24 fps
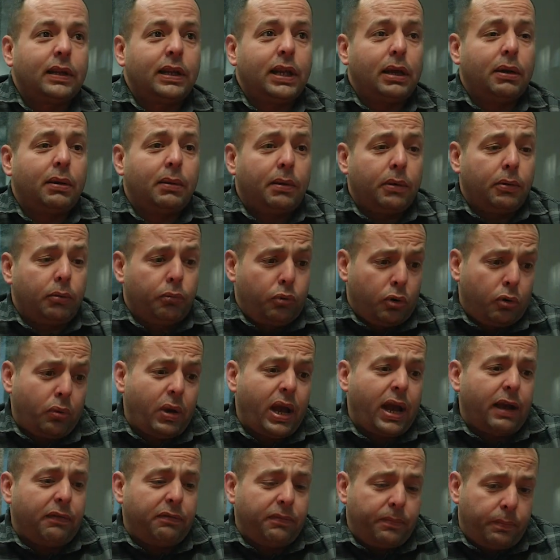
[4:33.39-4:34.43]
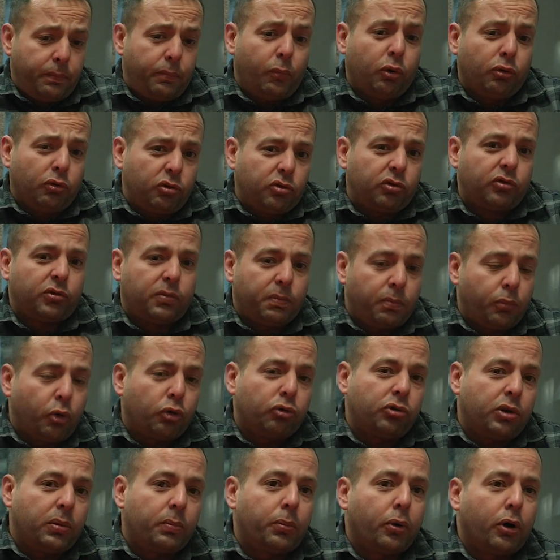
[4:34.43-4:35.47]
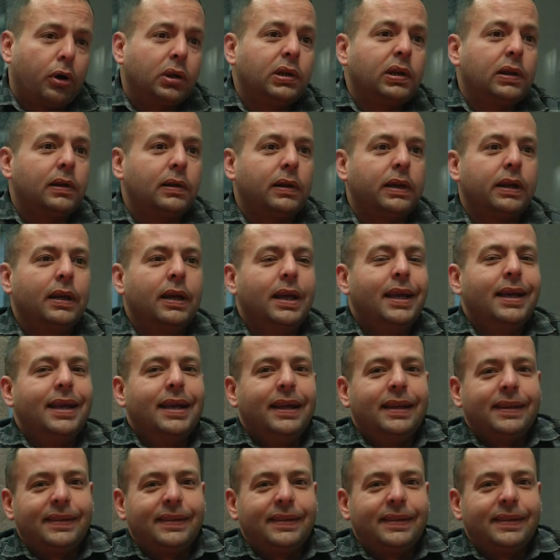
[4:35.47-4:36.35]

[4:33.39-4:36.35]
and they will have, most importantly,